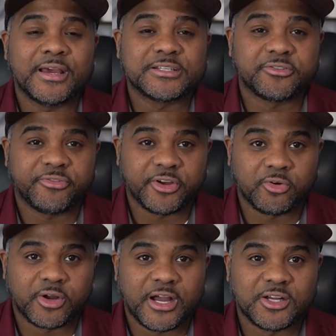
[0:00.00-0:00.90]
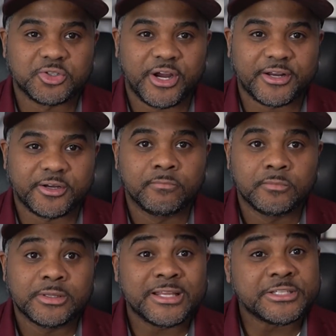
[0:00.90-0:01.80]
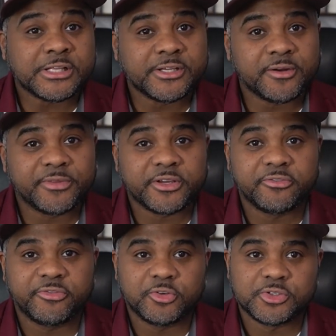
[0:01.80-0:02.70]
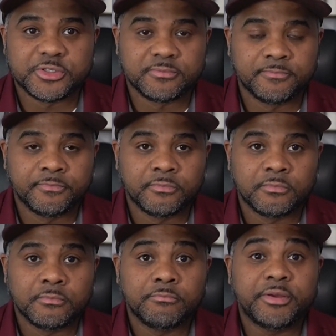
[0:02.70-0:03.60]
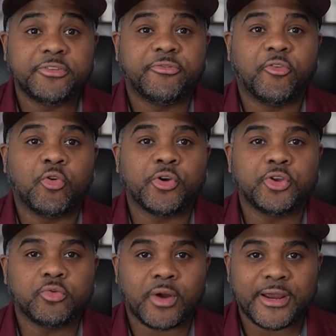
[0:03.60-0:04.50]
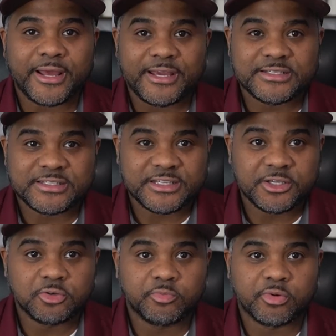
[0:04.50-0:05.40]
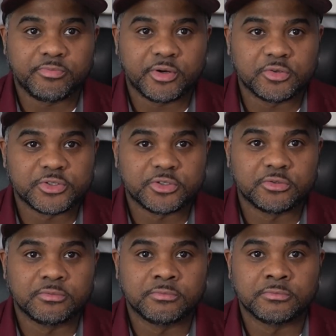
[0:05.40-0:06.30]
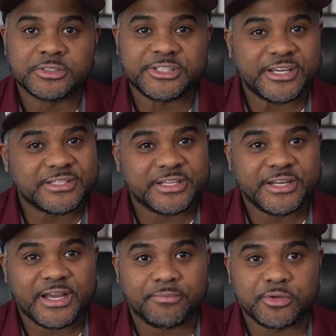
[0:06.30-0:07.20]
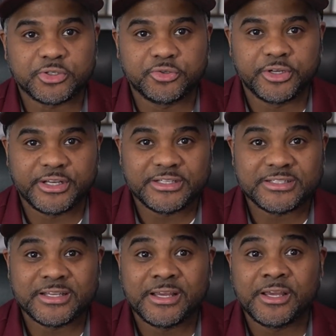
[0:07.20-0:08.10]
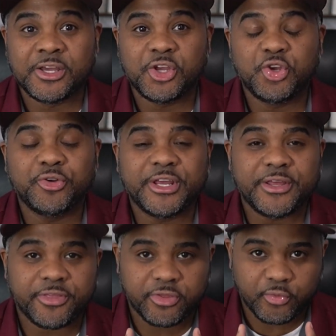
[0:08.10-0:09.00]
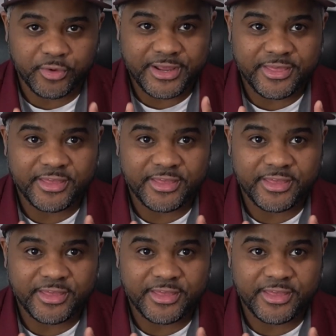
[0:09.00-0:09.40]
as a federal contractor. Let's clear up the confusion. Before you write a single proposal, chase any opportunities, you need three